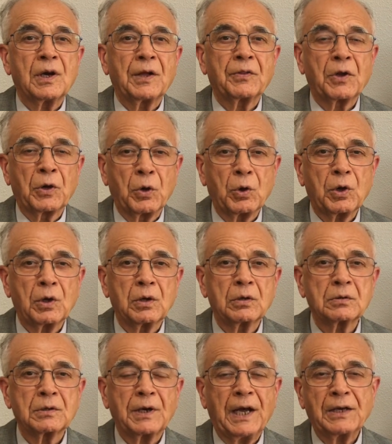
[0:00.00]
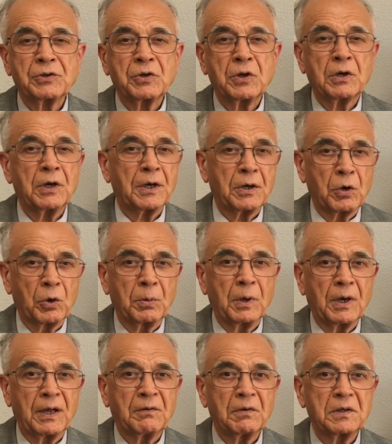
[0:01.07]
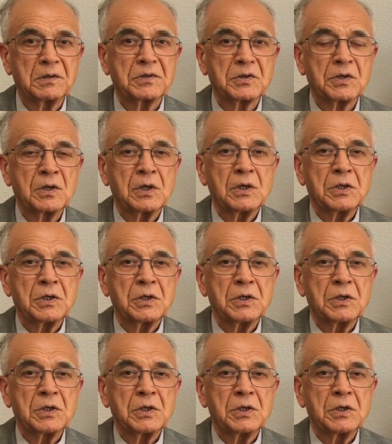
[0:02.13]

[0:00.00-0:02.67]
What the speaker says: at the local, national, and global levels